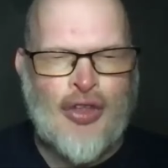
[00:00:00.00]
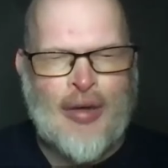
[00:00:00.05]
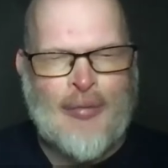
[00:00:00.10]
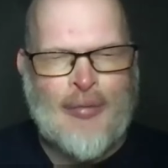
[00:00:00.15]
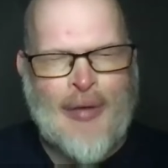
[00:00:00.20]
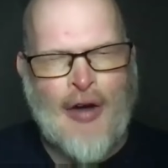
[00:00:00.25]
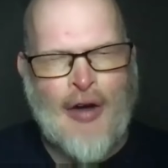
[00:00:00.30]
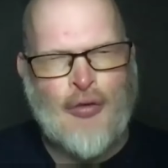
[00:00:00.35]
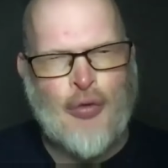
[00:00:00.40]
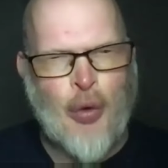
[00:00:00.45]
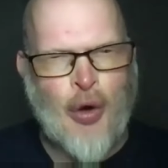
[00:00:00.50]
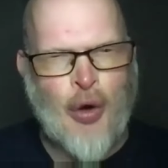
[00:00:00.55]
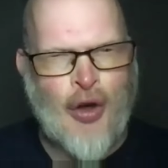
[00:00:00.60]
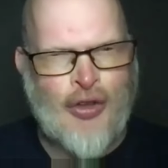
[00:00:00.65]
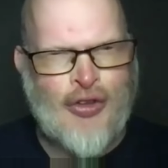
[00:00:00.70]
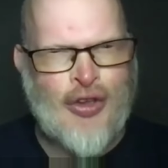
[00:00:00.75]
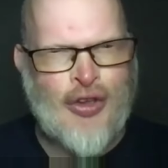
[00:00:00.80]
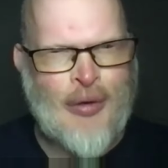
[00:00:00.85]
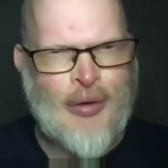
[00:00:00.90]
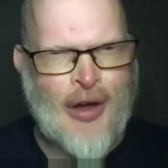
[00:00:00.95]
the amount of
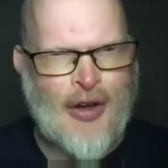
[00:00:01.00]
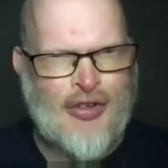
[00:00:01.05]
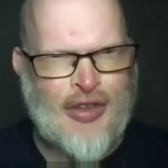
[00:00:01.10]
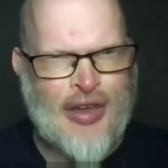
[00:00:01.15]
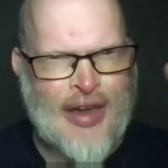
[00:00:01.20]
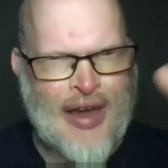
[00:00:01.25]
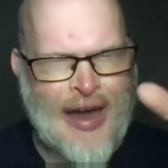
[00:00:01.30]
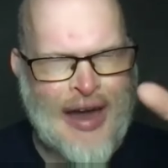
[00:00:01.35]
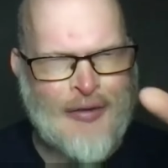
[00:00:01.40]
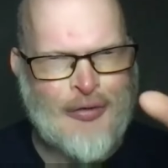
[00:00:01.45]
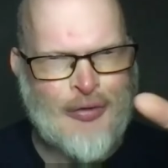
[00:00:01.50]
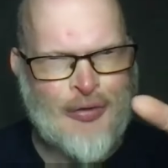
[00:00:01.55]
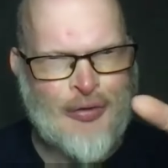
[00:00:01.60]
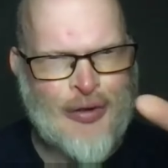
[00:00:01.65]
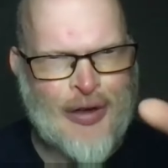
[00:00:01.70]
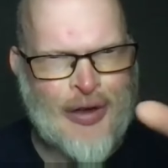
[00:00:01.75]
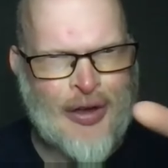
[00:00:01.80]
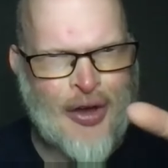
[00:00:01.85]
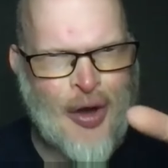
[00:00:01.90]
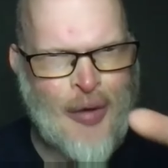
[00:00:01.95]
words that you actually have
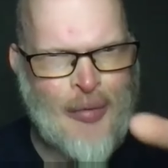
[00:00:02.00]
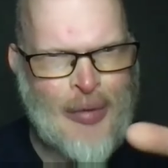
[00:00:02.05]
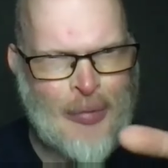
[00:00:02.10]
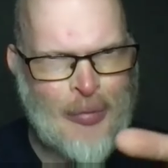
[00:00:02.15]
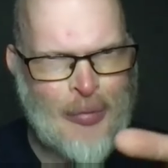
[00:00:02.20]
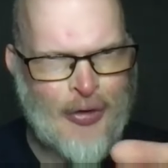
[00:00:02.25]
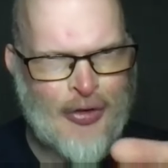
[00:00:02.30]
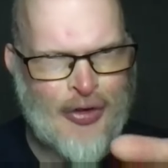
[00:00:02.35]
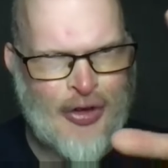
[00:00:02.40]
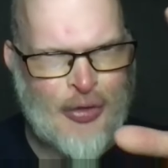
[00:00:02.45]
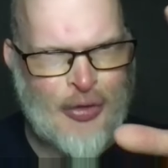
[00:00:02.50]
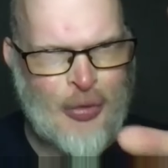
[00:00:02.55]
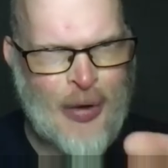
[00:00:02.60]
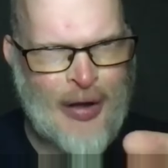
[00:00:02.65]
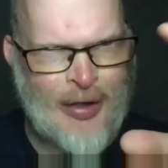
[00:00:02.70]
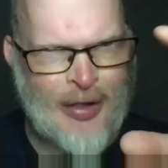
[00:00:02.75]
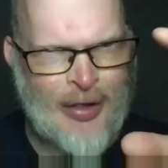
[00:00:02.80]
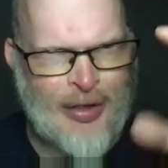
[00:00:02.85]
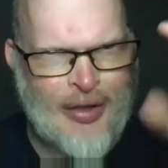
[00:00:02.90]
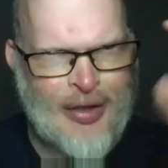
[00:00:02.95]
in comic books as
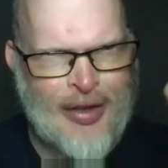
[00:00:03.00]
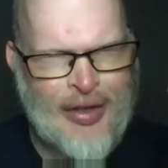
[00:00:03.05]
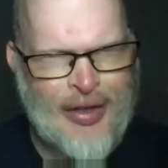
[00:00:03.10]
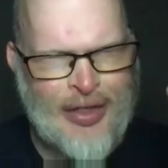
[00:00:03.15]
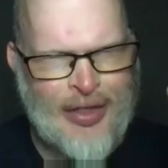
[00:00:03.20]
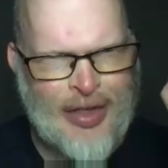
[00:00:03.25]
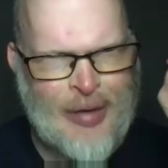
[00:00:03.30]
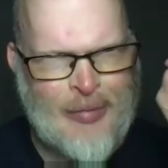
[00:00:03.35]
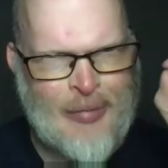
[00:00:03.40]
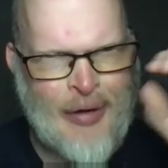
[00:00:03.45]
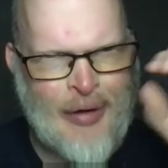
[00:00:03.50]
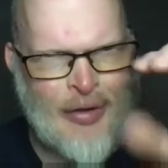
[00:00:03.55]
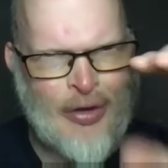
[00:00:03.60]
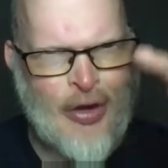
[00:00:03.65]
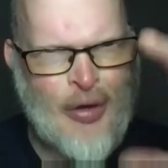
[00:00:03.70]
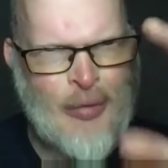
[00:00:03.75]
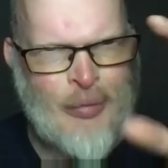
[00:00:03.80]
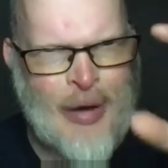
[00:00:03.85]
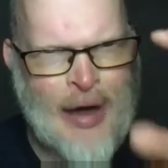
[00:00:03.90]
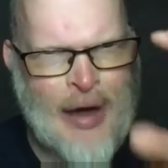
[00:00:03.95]
well. The amount you
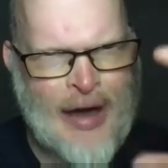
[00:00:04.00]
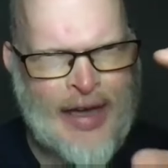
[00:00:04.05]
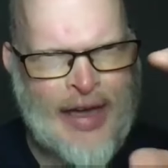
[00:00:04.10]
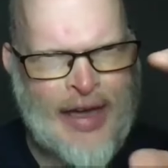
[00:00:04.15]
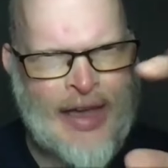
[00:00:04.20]
can pack